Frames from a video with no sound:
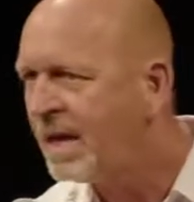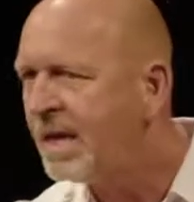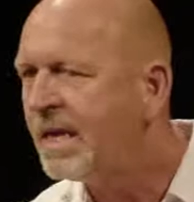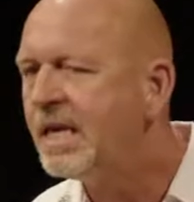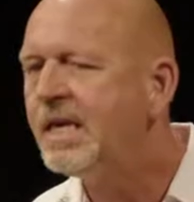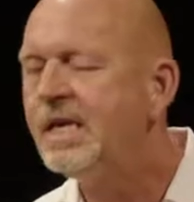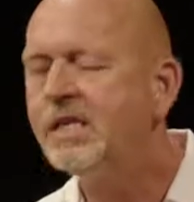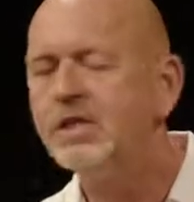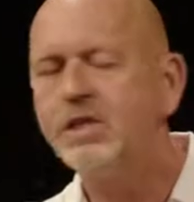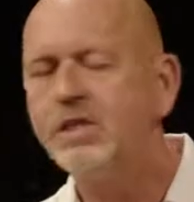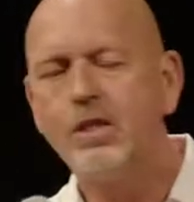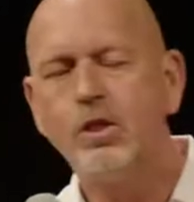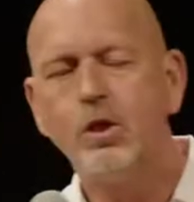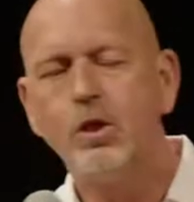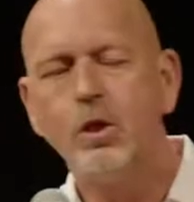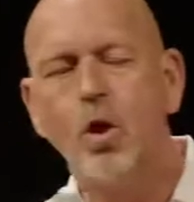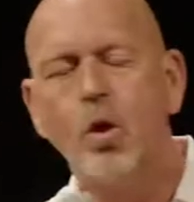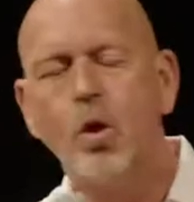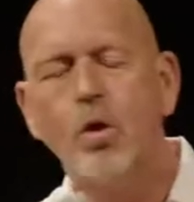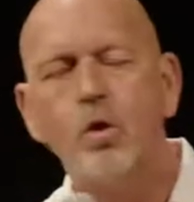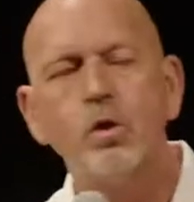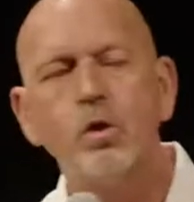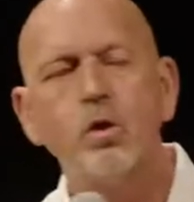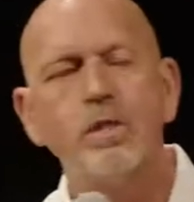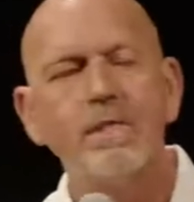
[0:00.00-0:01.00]
He said,
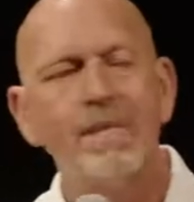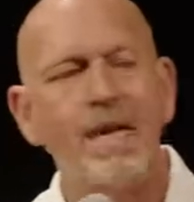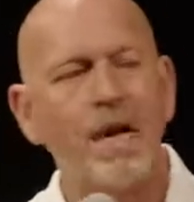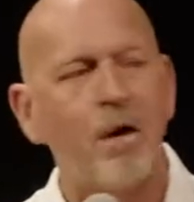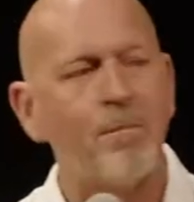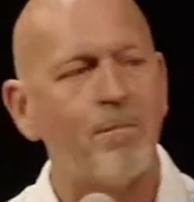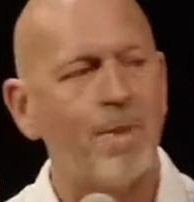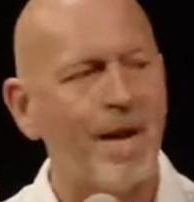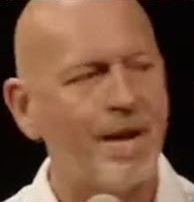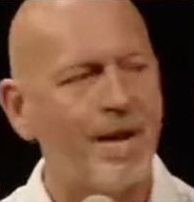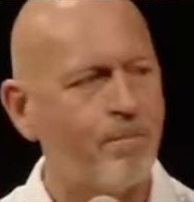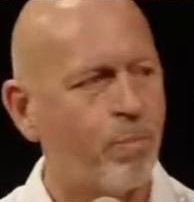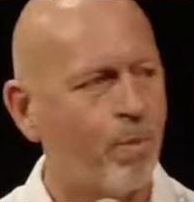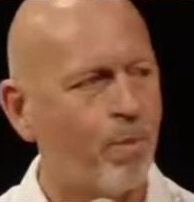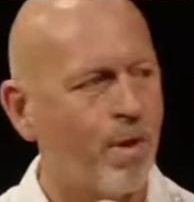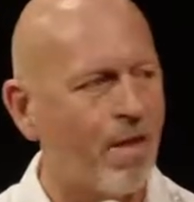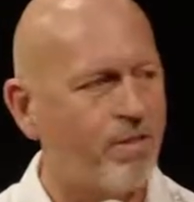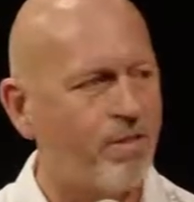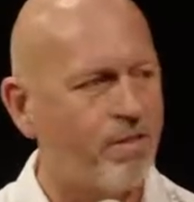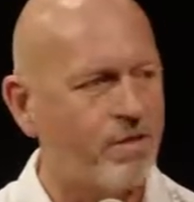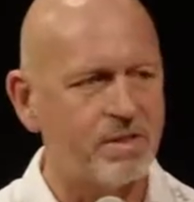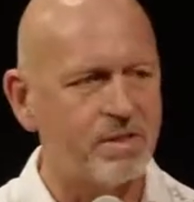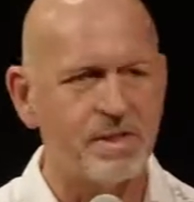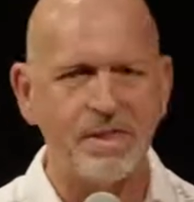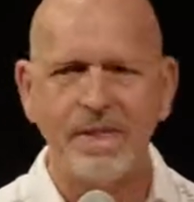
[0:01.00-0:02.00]
Go tell my
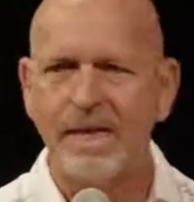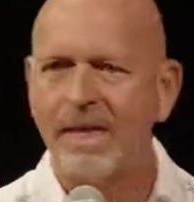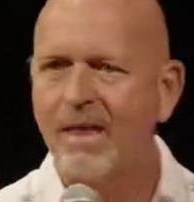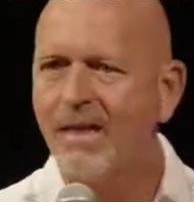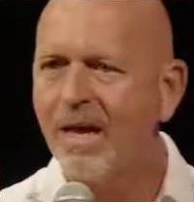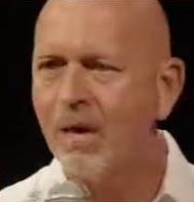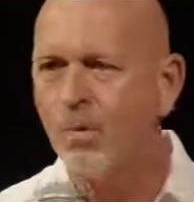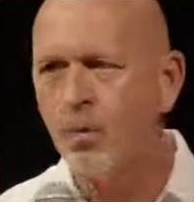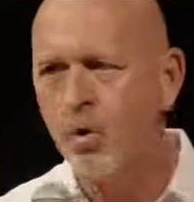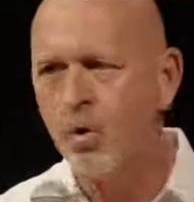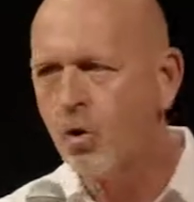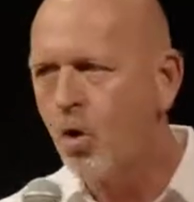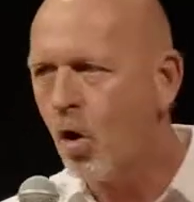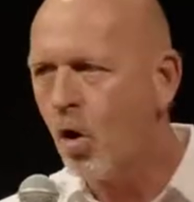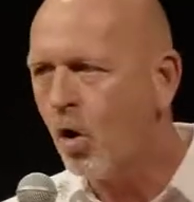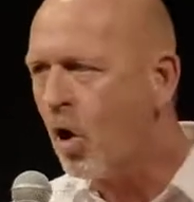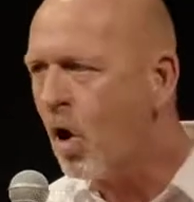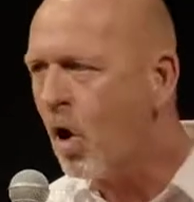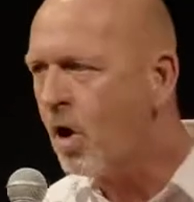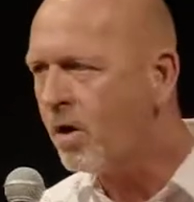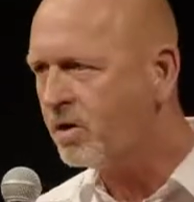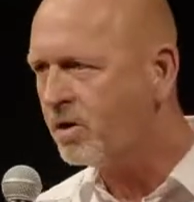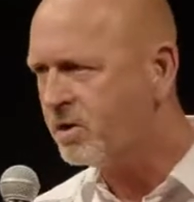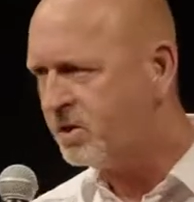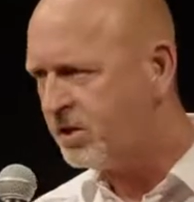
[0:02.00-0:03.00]
brothers. They were no
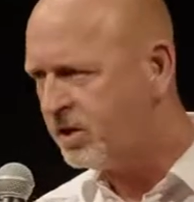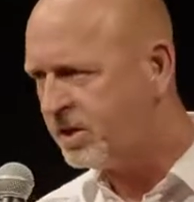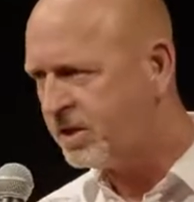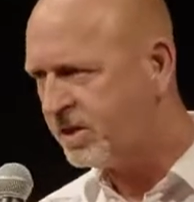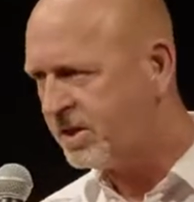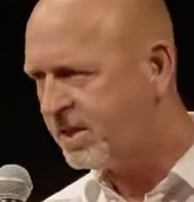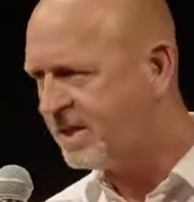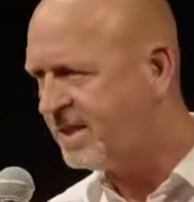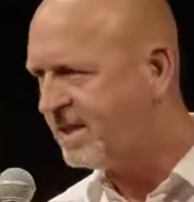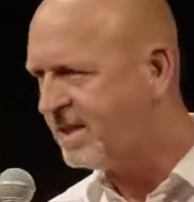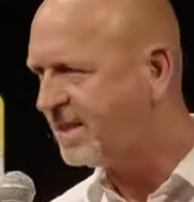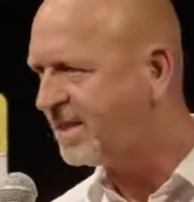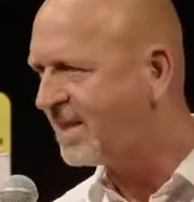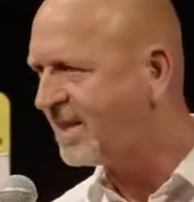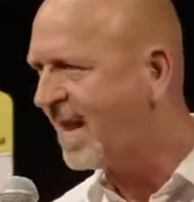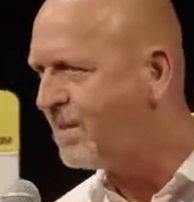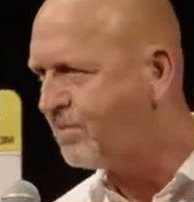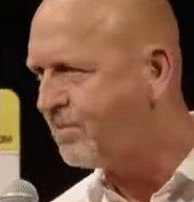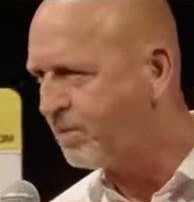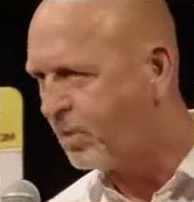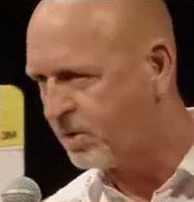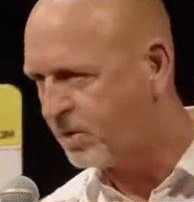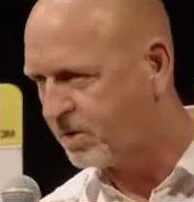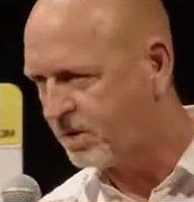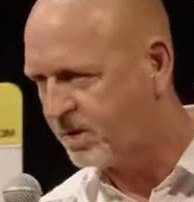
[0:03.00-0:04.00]
longer just
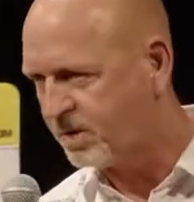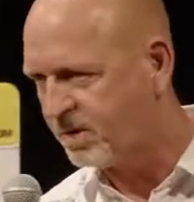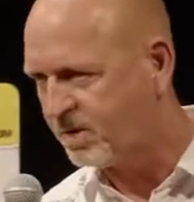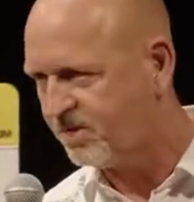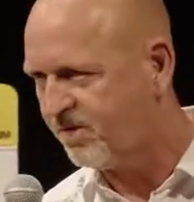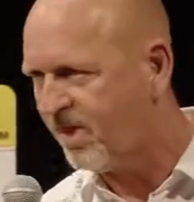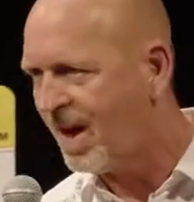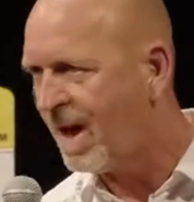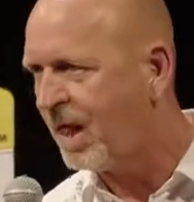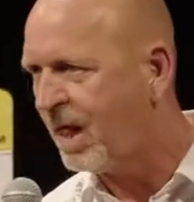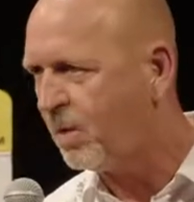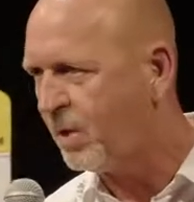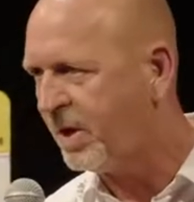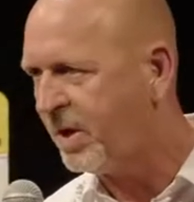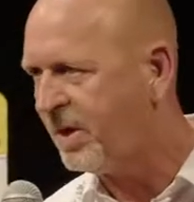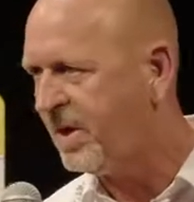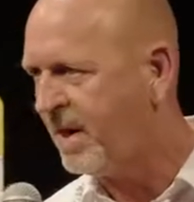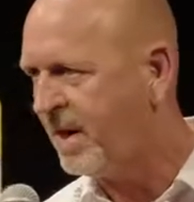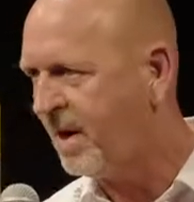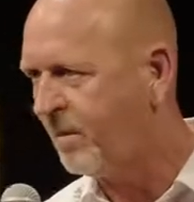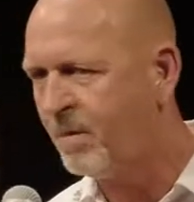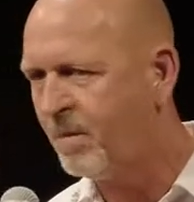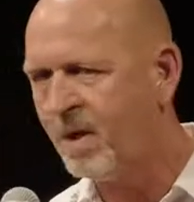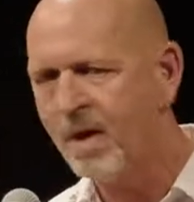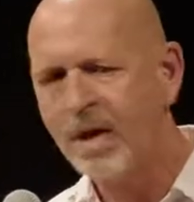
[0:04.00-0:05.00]
disciples following
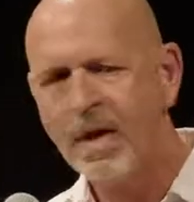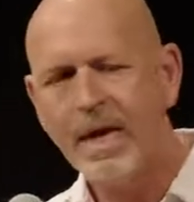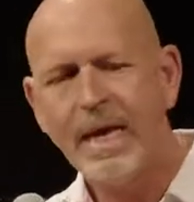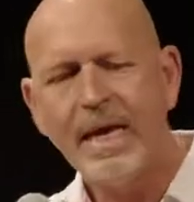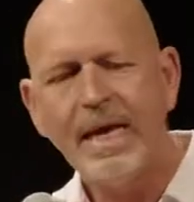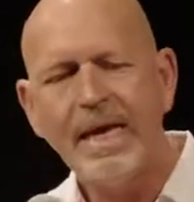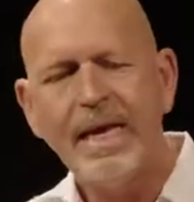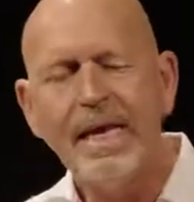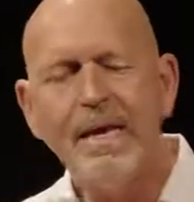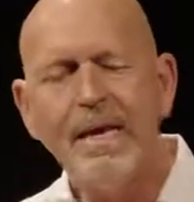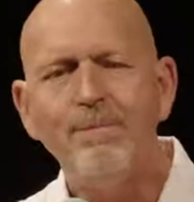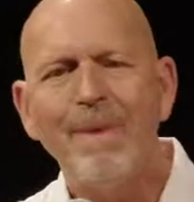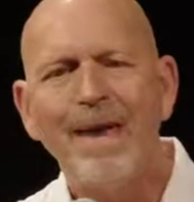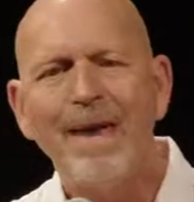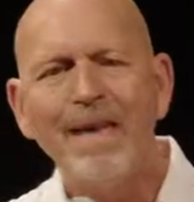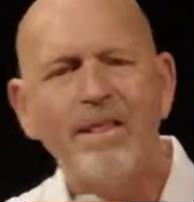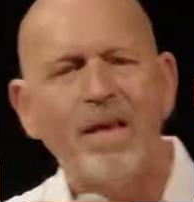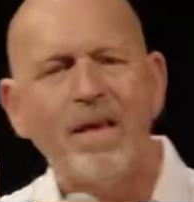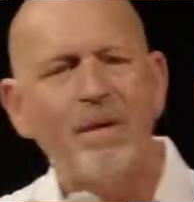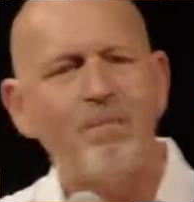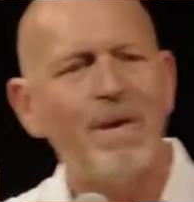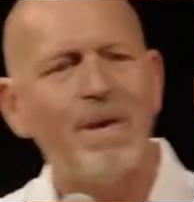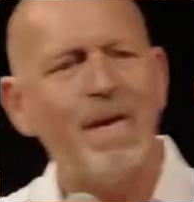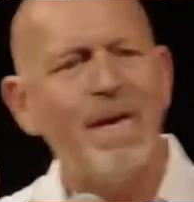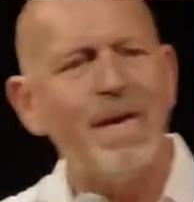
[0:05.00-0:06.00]
him, he made
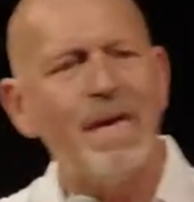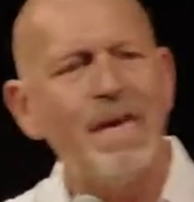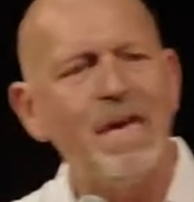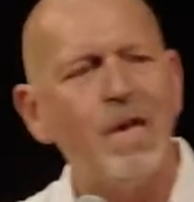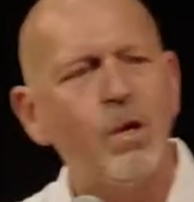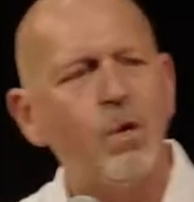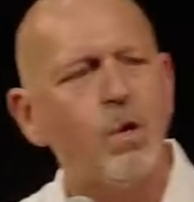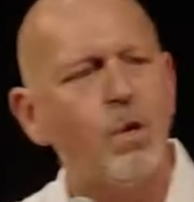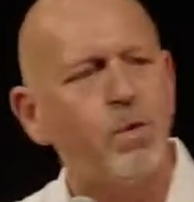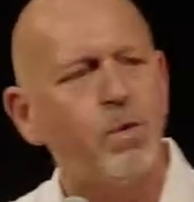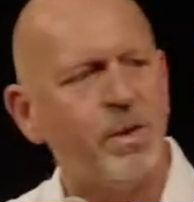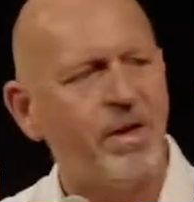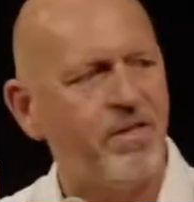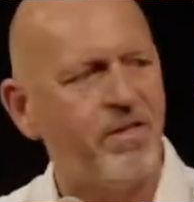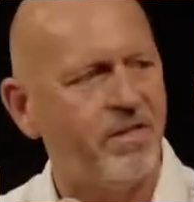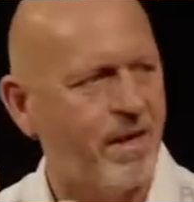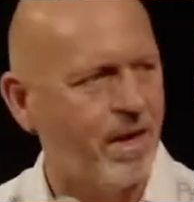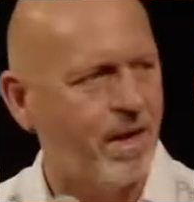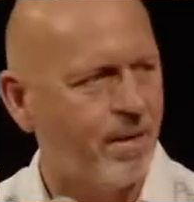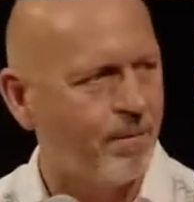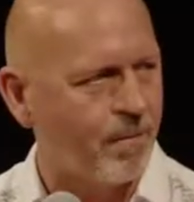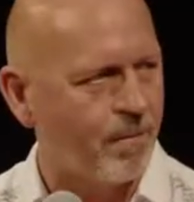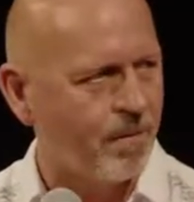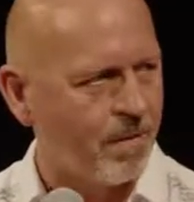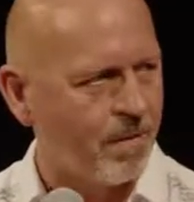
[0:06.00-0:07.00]
them equal with him.